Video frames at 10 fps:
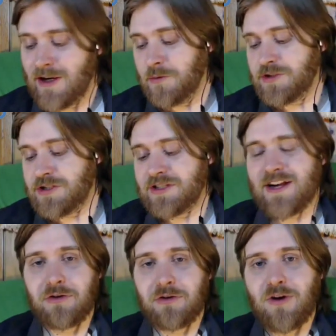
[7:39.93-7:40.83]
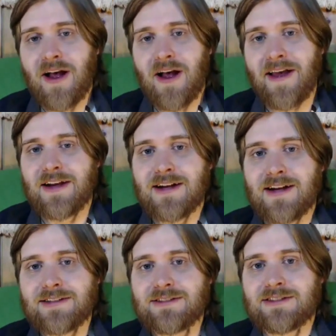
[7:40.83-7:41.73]
which is actually a Ryan
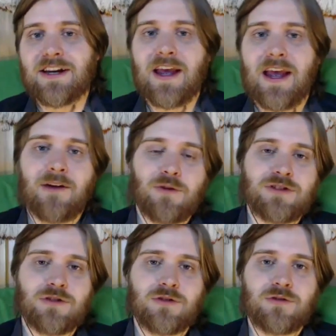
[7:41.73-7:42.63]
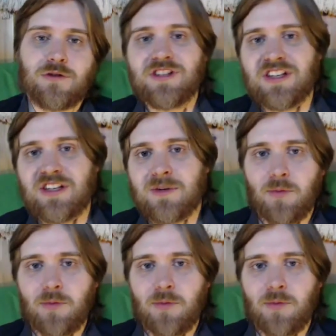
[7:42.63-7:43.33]
Gosling and Russell Crowe team-up